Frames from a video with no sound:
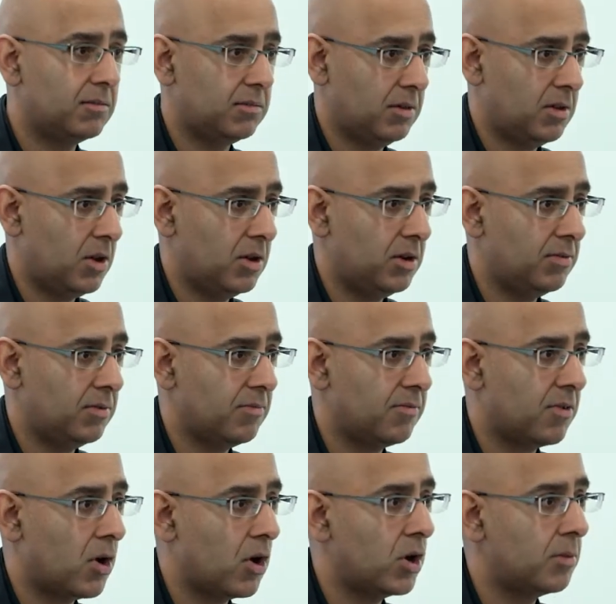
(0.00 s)
kind of
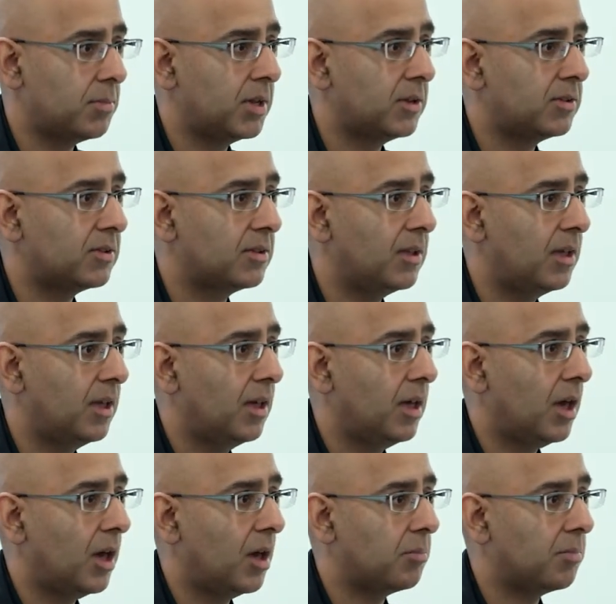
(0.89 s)
environment,
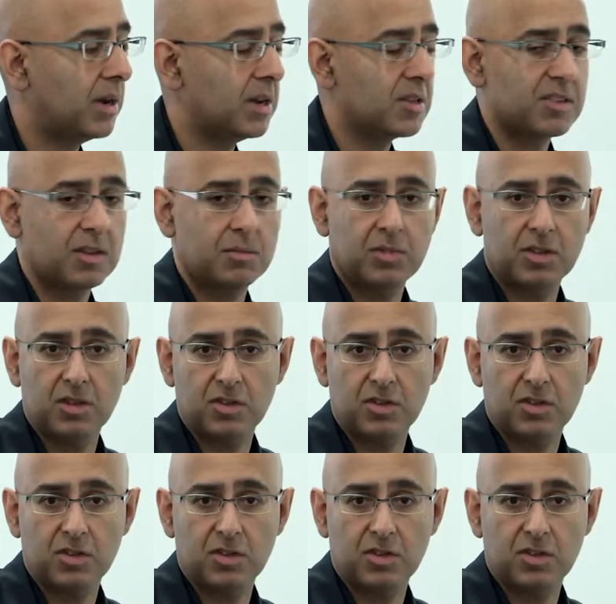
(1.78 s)
but it's something